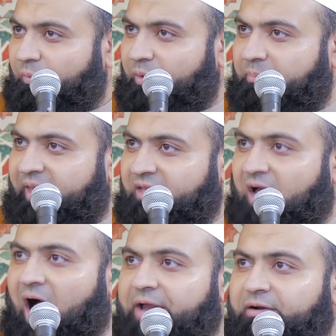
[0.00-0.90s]
We
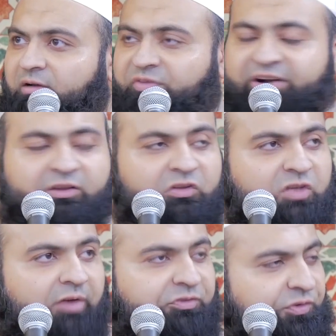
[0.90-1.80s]
made iron very
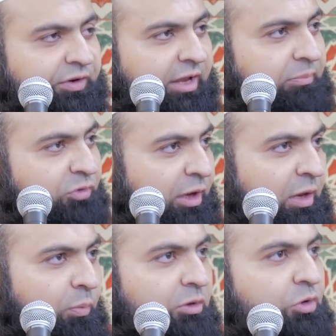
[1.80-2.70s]
soft for him so
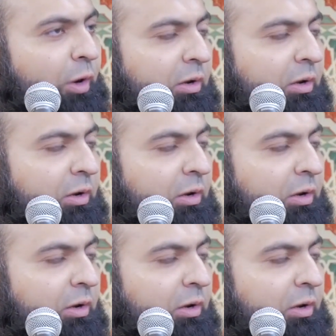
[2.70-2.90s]
he would do